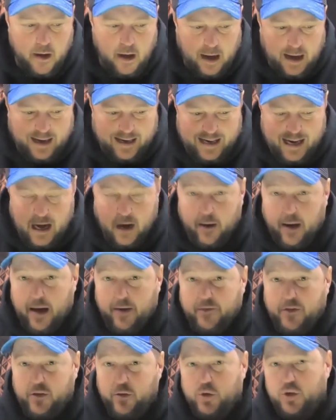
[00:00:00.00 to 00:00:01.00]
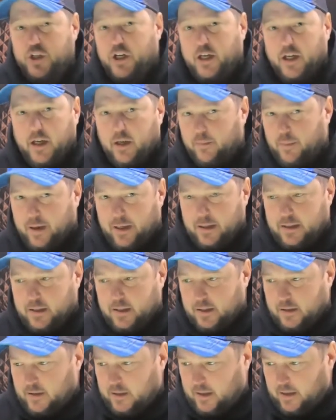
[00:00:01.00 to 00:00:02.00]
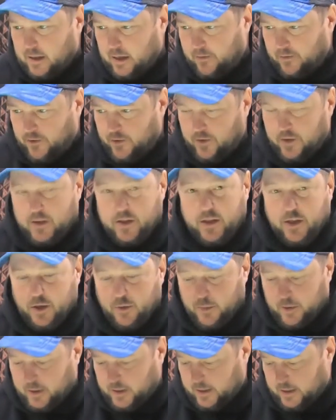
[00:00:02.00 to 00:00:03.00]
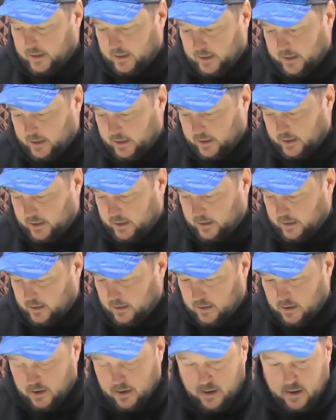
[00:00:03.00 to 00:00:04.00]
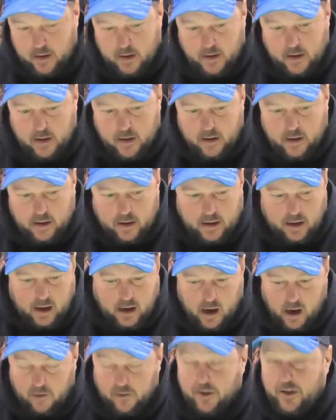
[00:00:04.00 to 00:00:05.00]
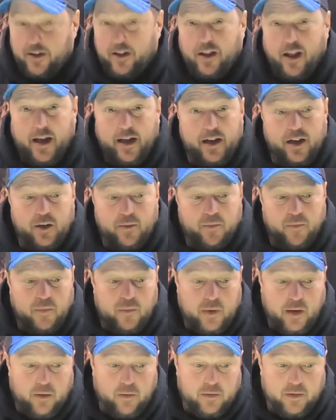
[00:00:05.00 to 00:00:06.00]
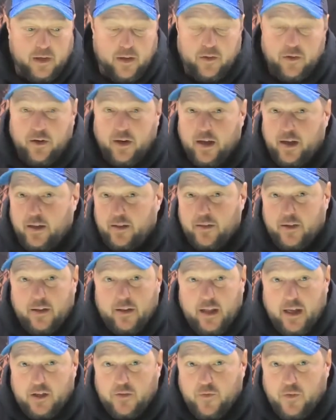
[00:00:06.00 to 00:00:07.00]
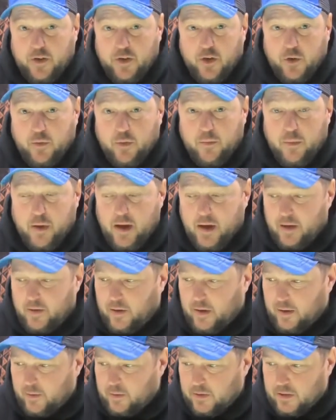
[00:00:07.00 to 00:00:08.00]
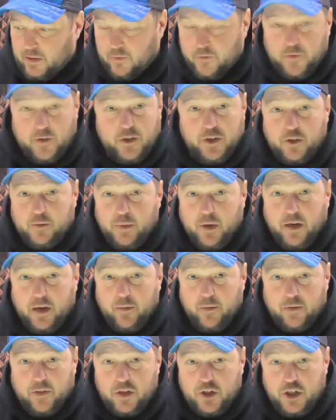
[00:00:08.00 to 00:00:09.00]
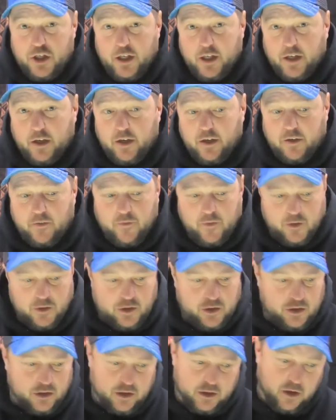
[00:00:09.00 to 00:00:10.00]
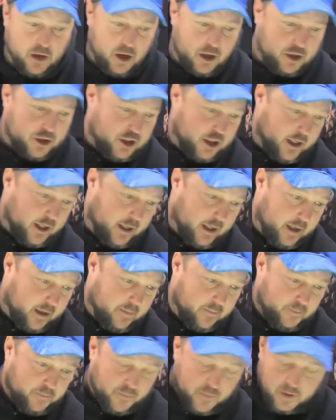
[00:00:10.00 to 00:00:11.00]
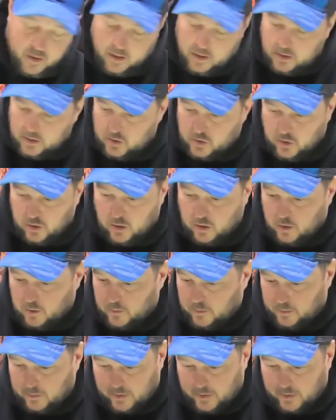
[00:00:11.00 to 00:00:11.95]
I now have 2 jigging bases after this year because I really like them. Out the other day, that last video we made, I was out fishing buddy with the jigger versus the non-jigging. So